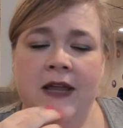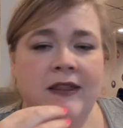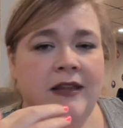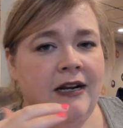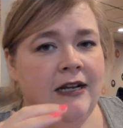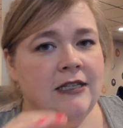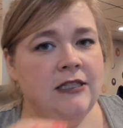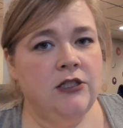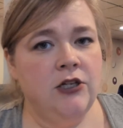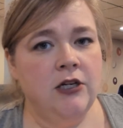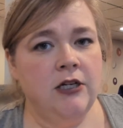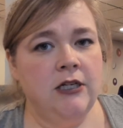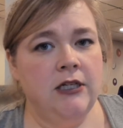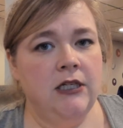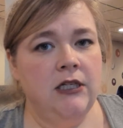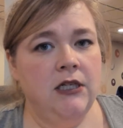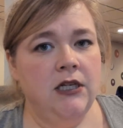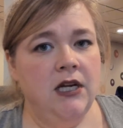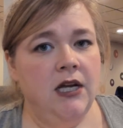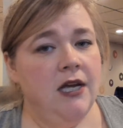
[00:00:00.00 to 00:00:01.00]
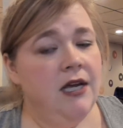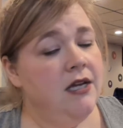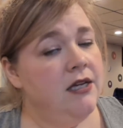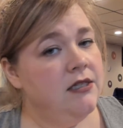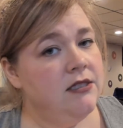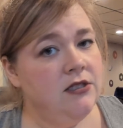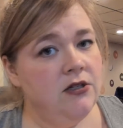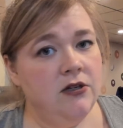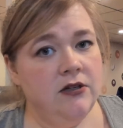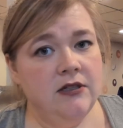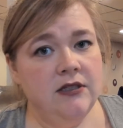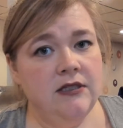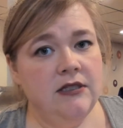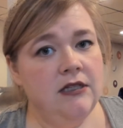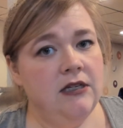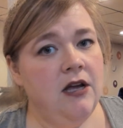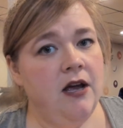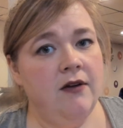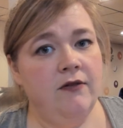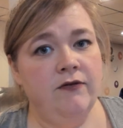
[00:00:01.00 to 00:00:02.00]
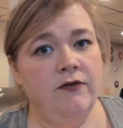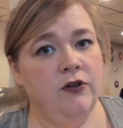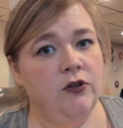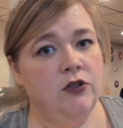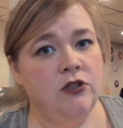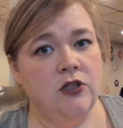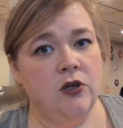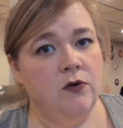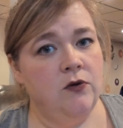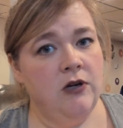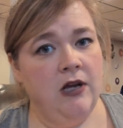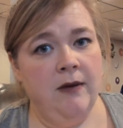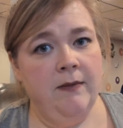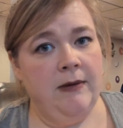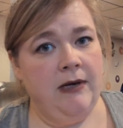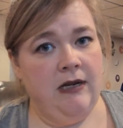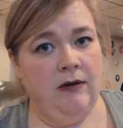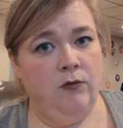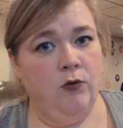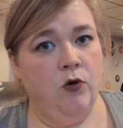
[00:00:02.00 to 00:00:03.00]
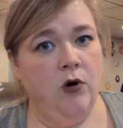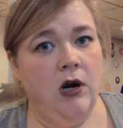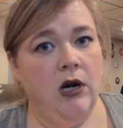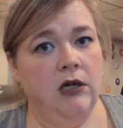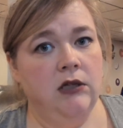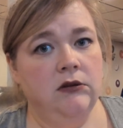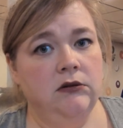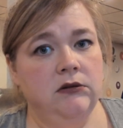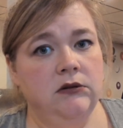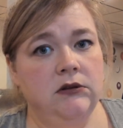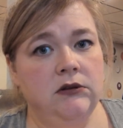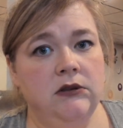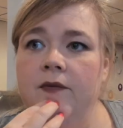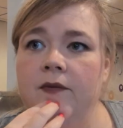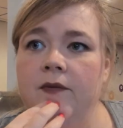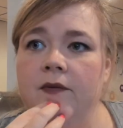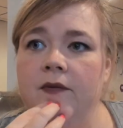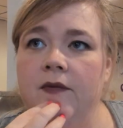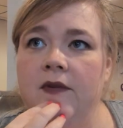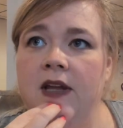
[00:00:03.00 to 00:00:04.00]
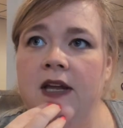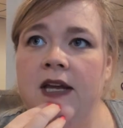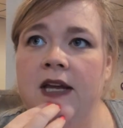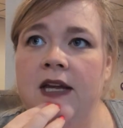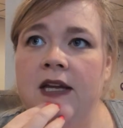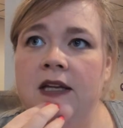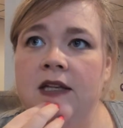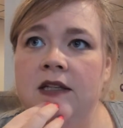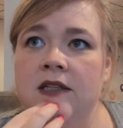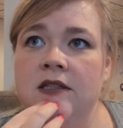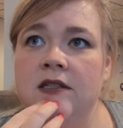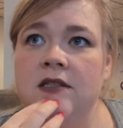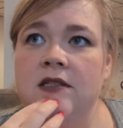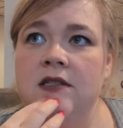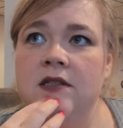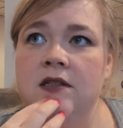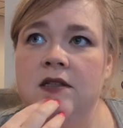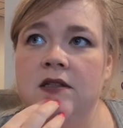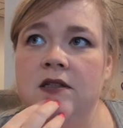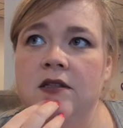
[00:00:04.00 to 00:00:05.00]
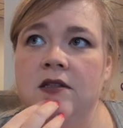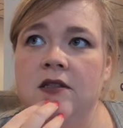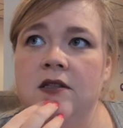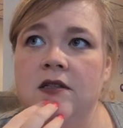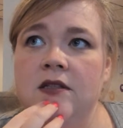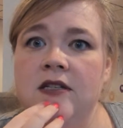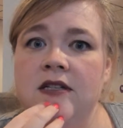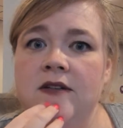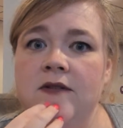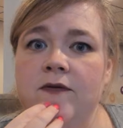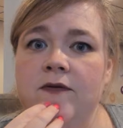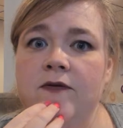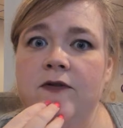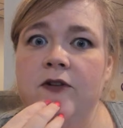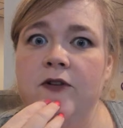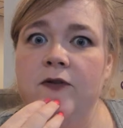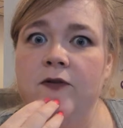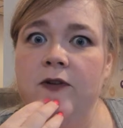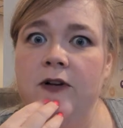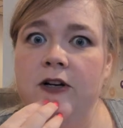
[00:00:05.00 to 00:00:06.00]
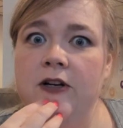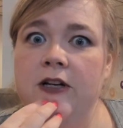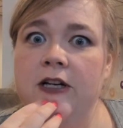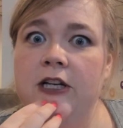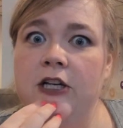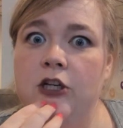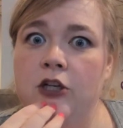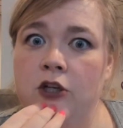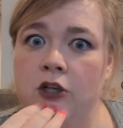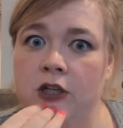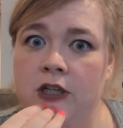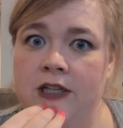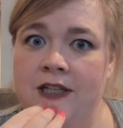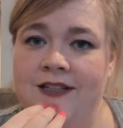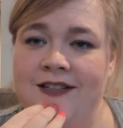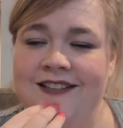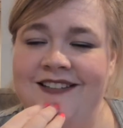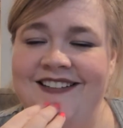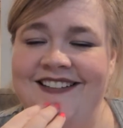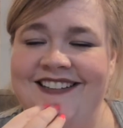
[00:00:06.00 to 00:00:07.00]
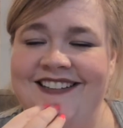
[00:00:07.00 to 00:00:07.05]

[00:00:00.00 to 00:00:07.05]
And then I started to not feel so numb anymore, and didn't feel very good.